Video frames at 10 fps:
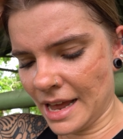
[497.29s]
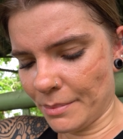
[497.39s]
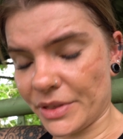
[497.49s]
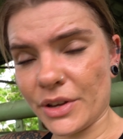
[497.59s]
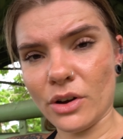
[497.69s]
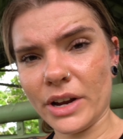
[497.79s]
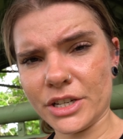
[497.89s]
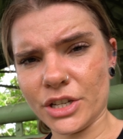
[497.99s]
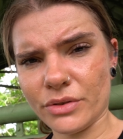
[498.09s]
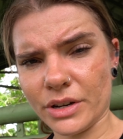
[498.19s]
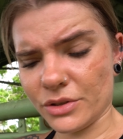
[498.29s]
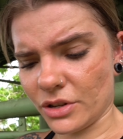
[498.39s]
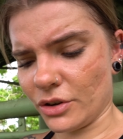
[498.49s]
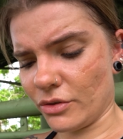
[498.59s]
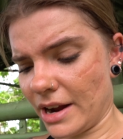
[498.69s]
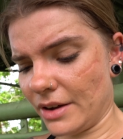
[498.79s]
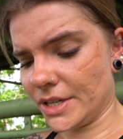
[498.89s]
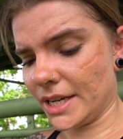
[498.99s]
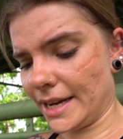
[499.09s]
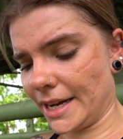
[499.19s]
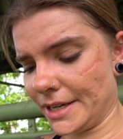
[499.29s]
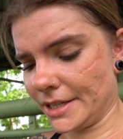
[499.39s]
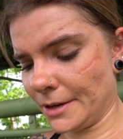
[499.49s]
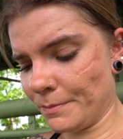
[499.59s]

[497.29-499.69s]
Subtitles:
but there are actually trails on the ground, and